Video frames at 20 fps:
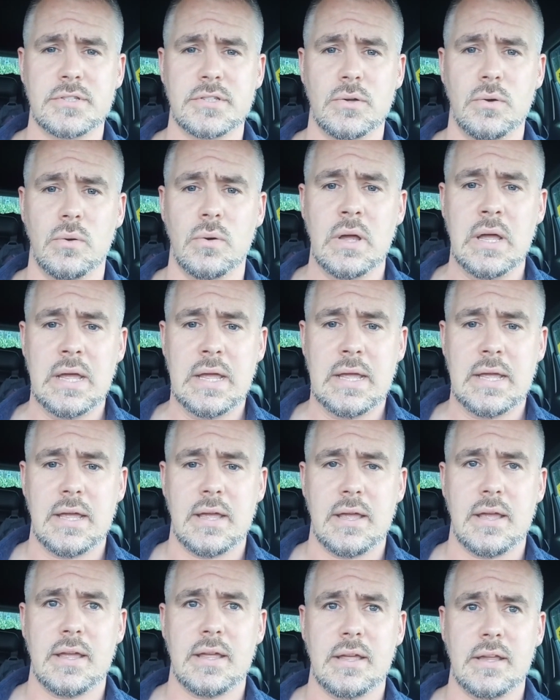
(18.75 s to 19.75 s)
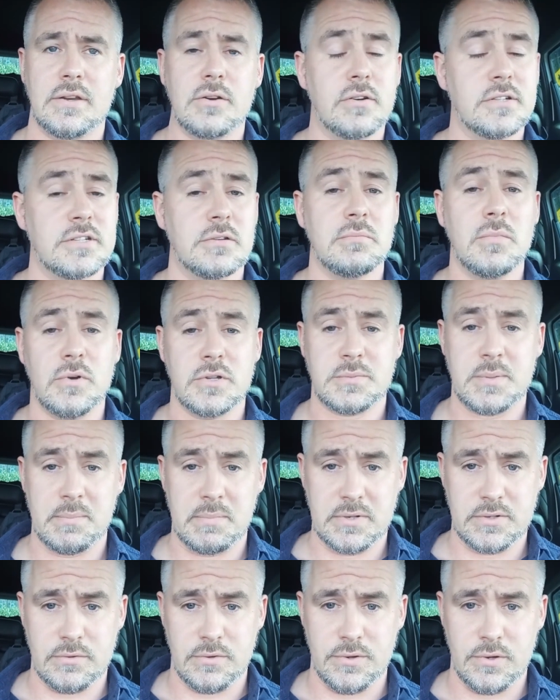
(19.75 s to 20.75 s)
So it turns out most
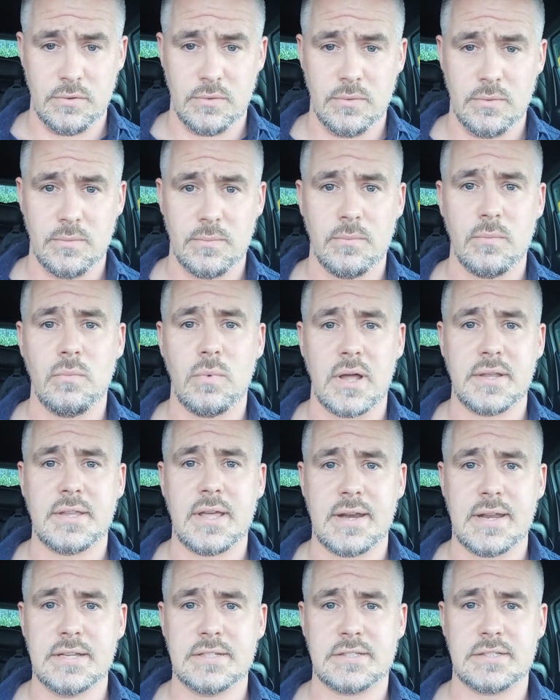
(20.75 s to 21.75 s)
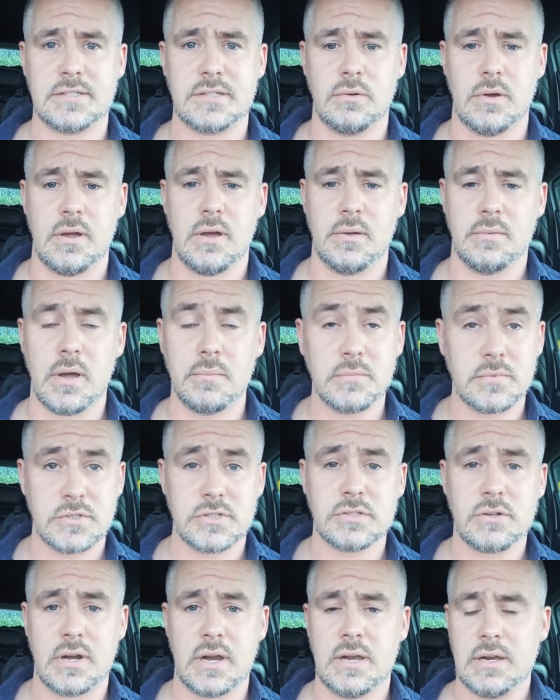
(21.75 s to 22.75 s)
people don't know what that is. So I'm
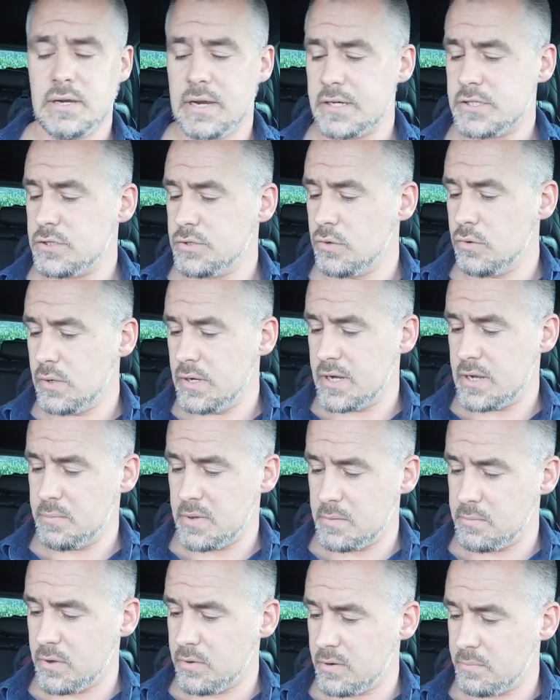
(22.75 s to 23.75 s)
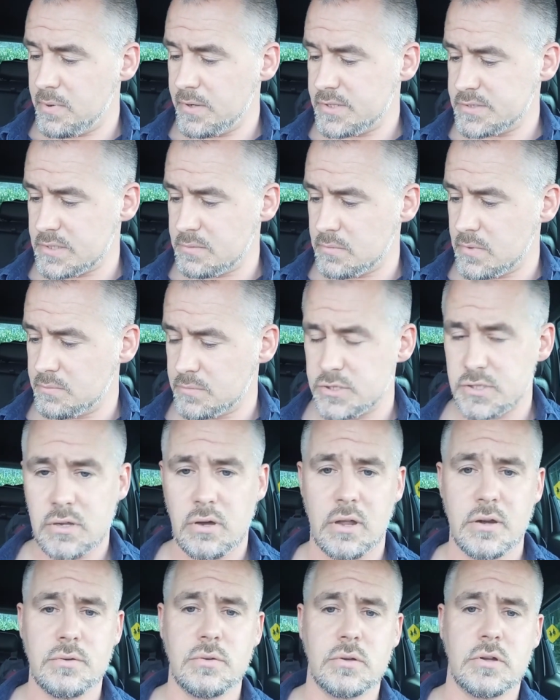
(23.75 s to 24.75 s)
just going to let you know a little bit about it, because I'm just
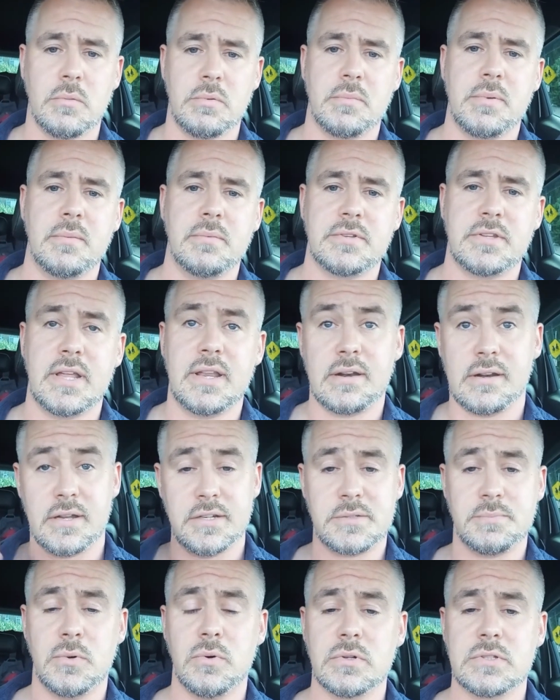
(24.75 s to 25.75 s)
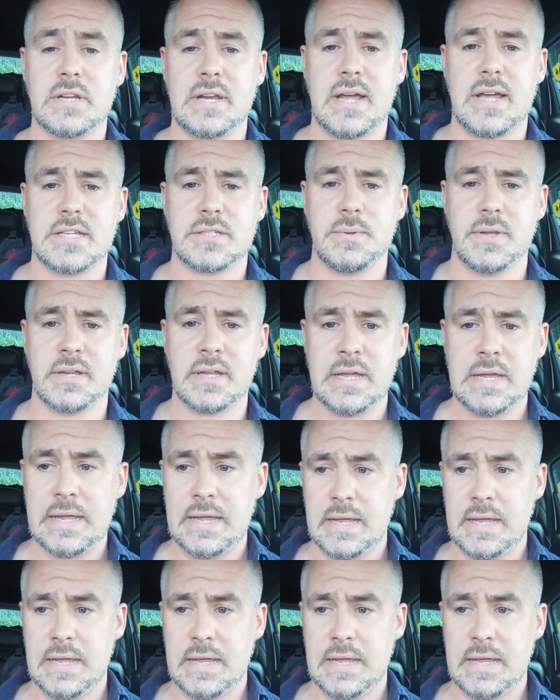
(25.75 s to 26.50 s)
calling to a couple of people to say that I spoke to last week.